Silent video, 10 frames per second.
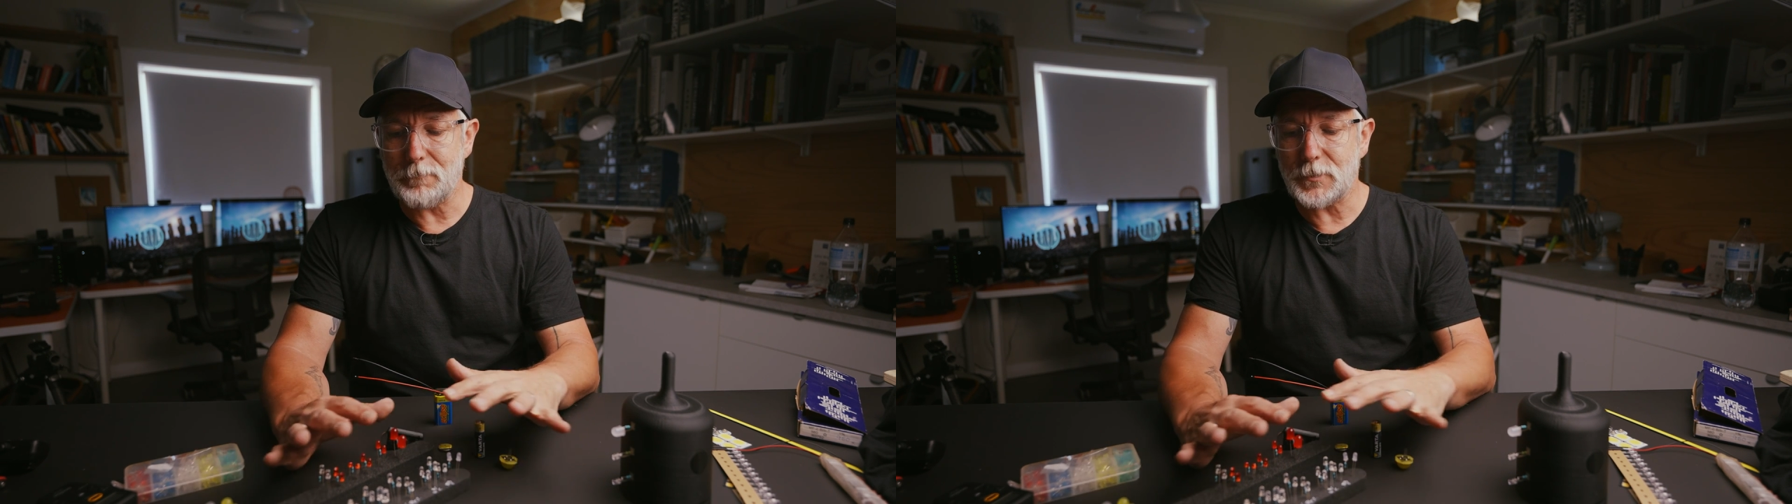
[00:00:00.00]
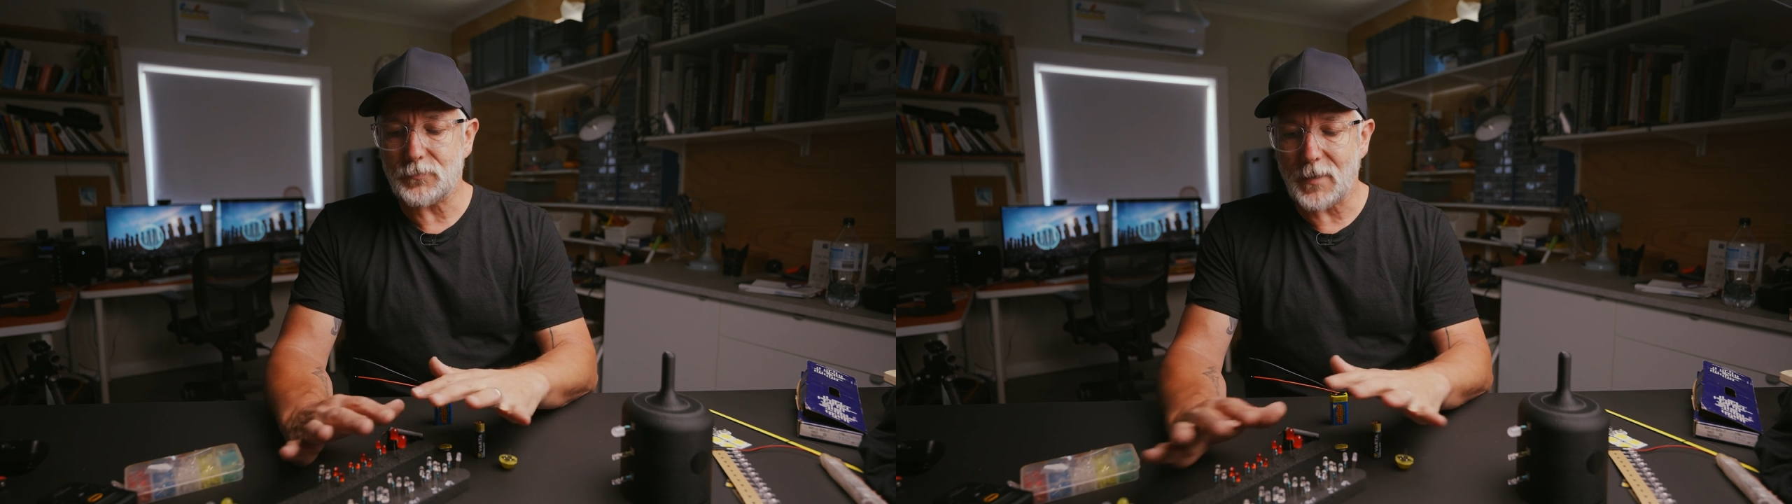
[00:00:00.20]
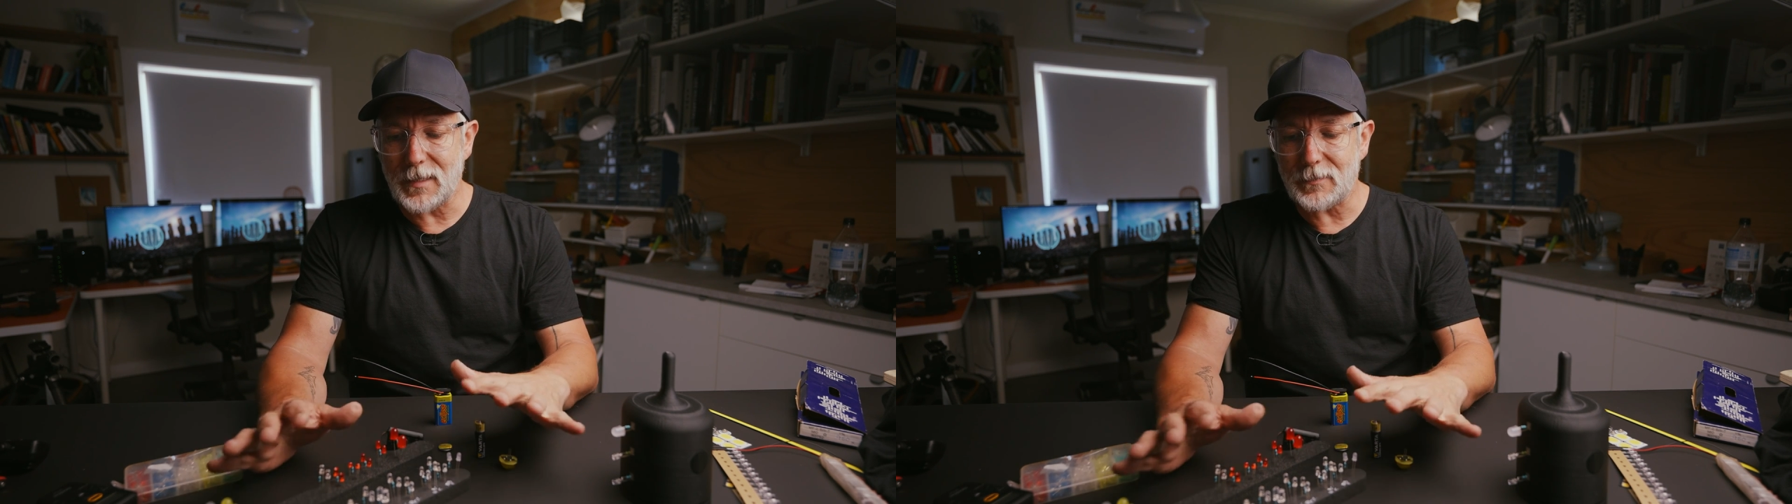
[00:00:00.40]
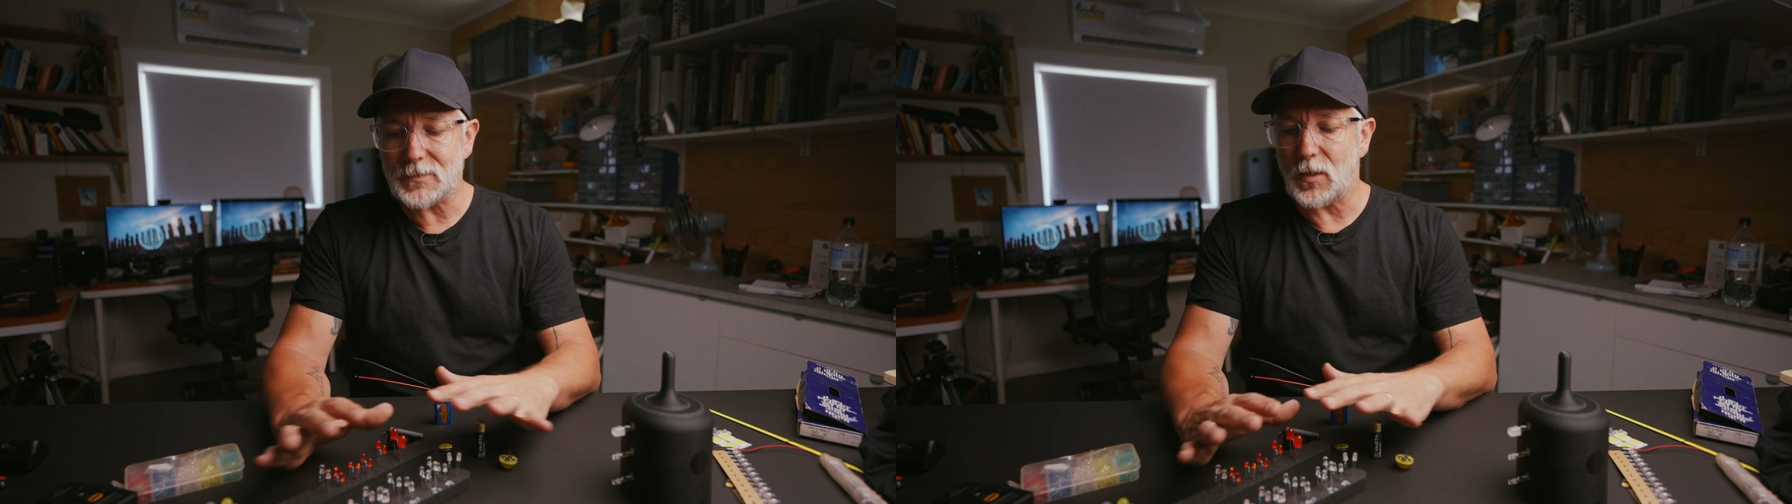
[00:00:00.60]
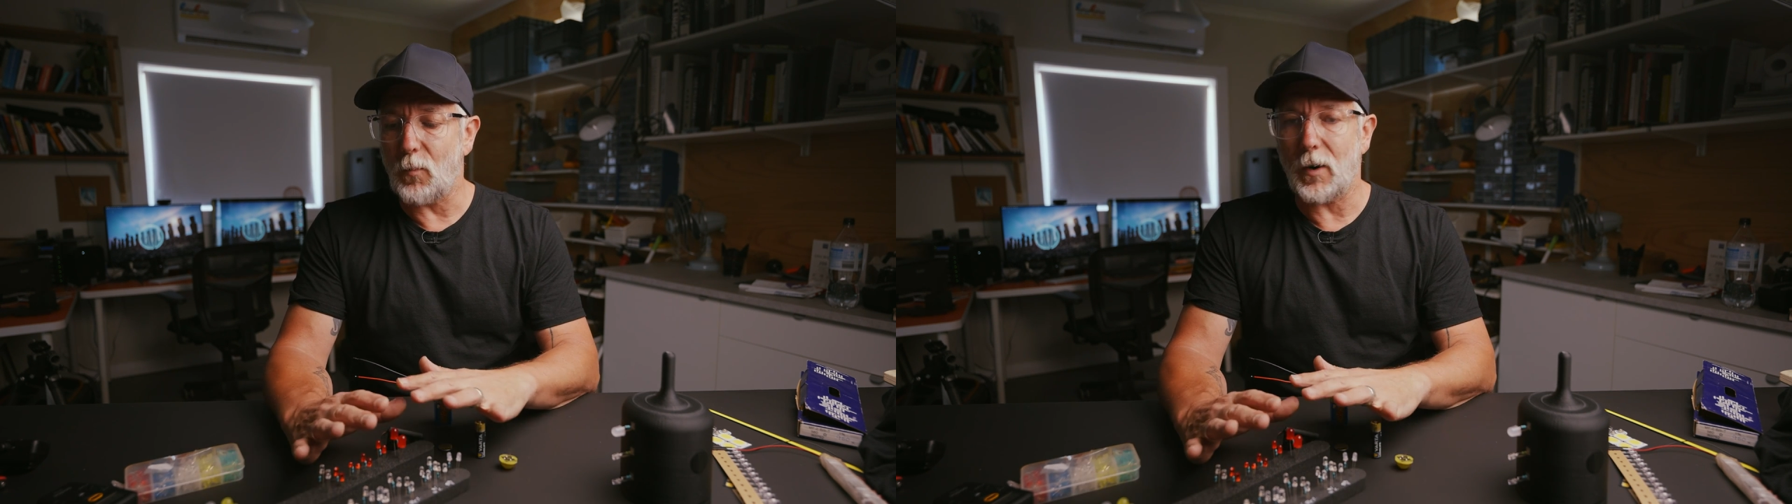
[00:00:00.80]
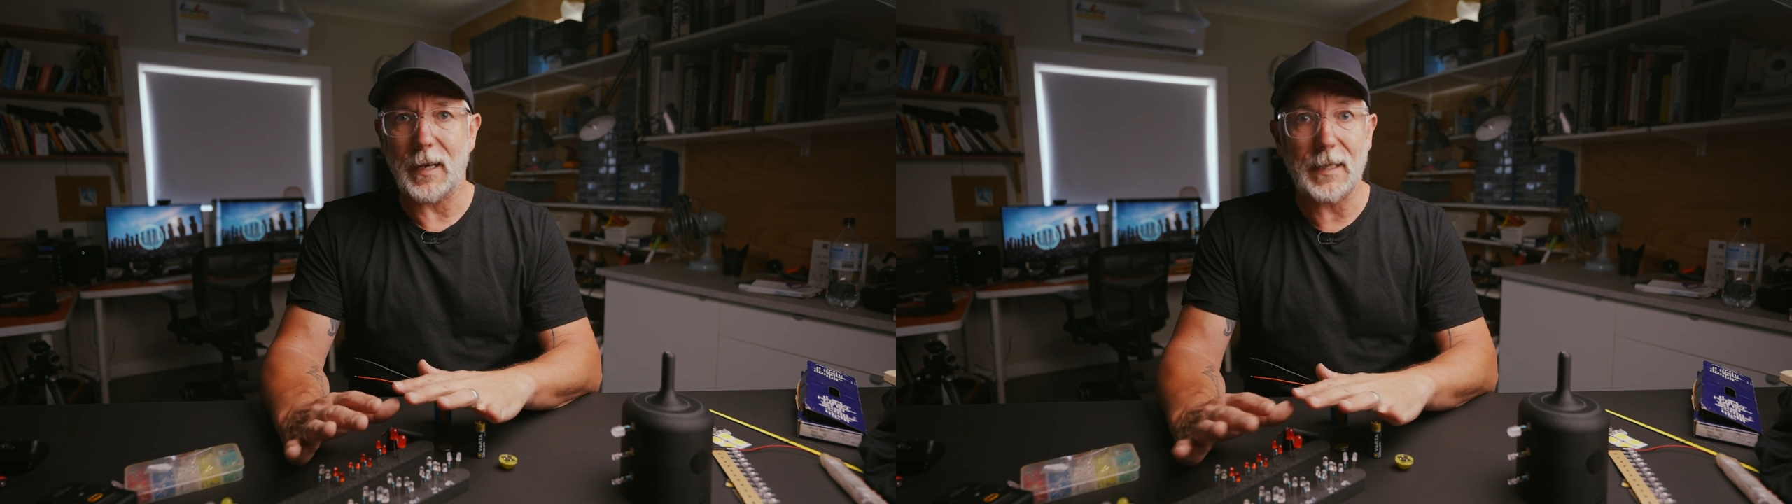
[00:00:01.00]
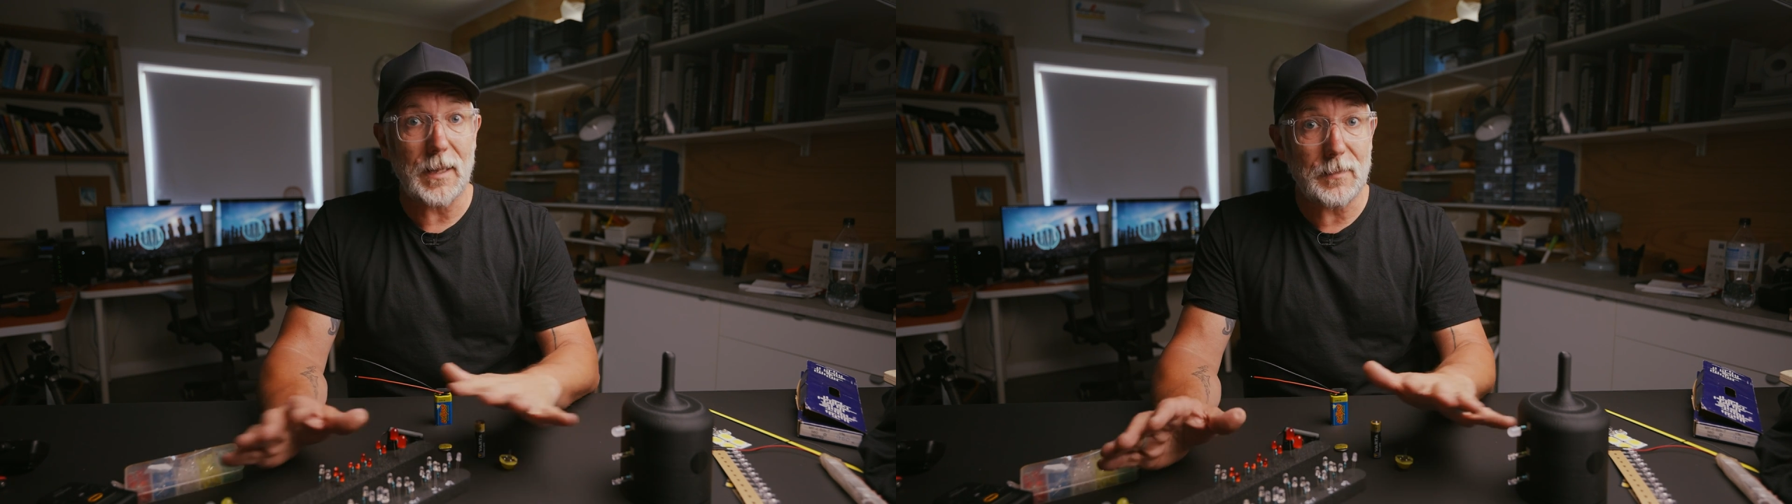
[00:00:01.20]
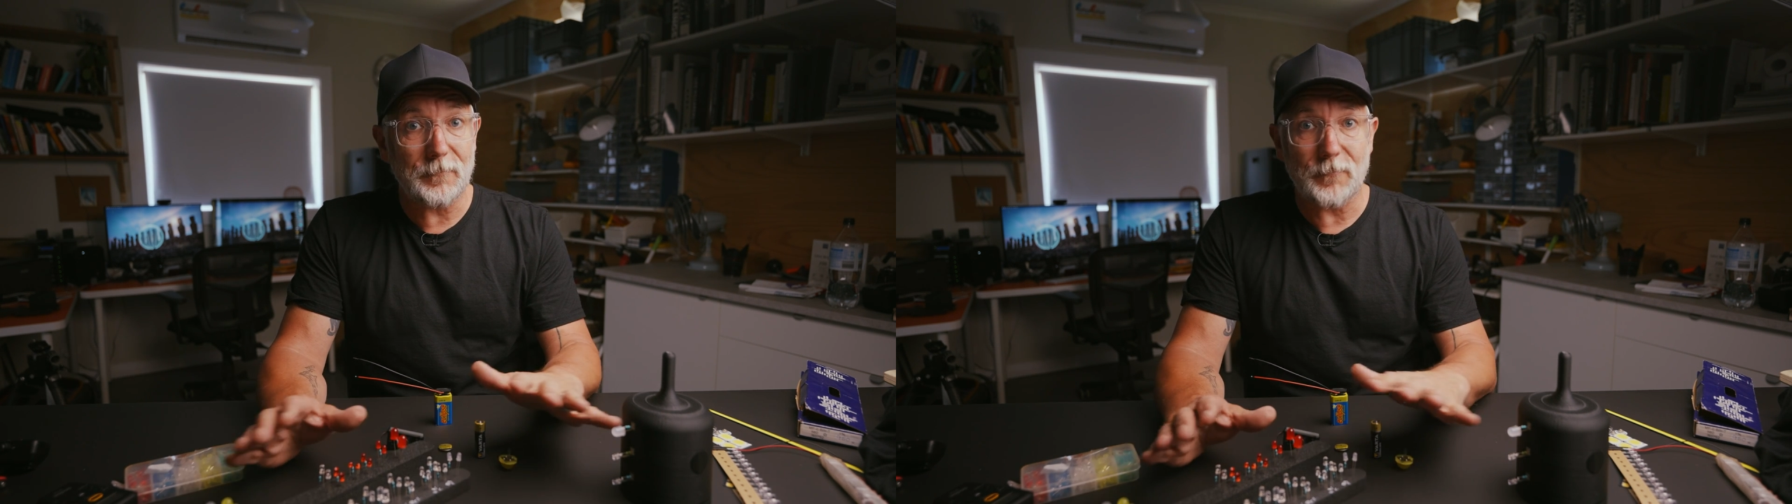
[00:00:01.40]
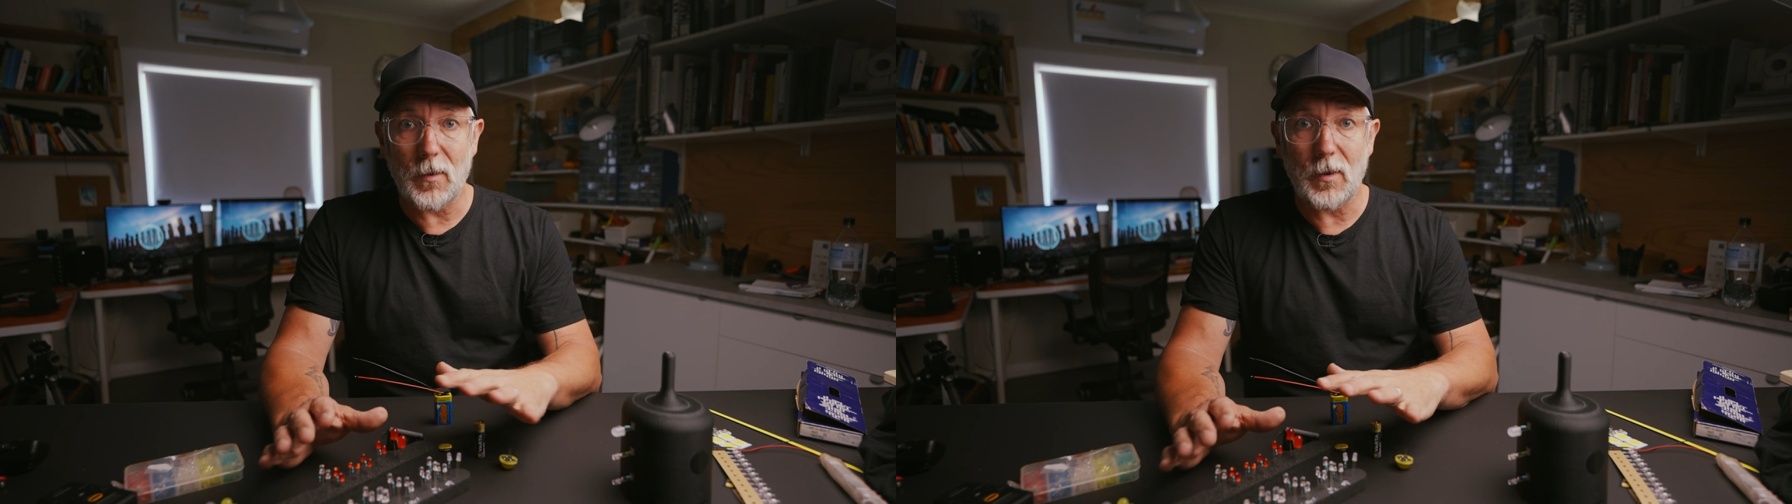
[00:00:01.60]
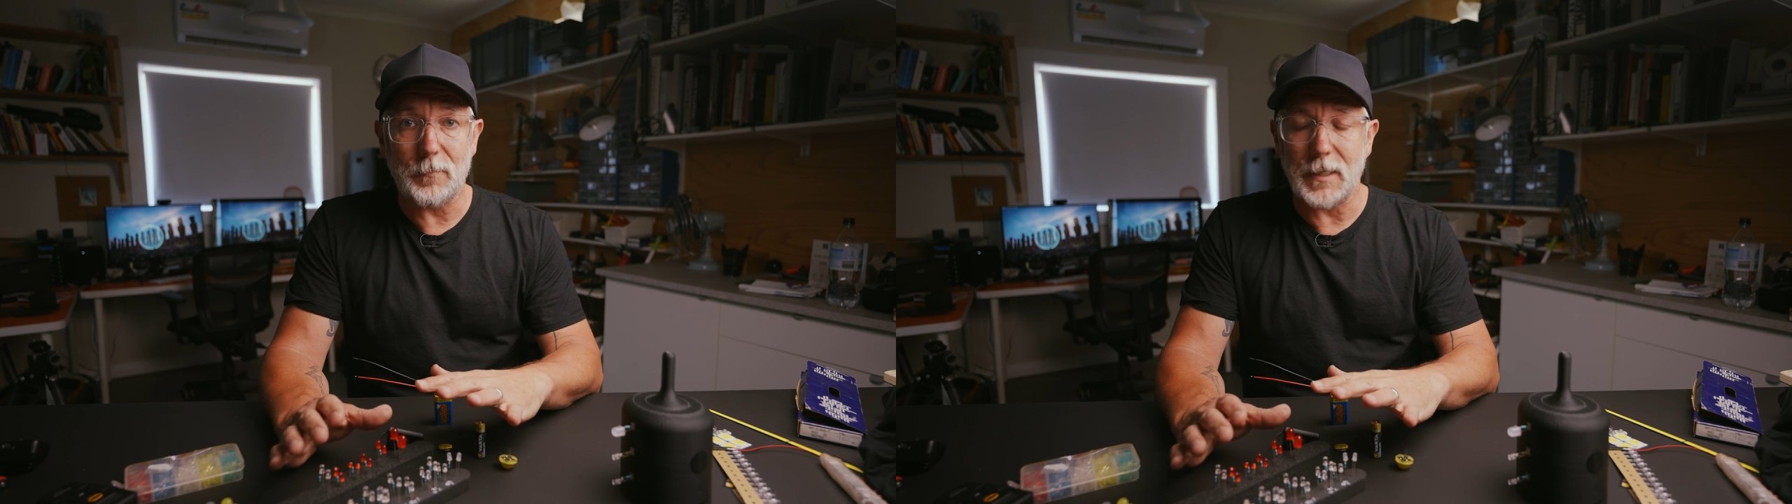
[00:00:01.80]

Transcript: strengths and where I get them from,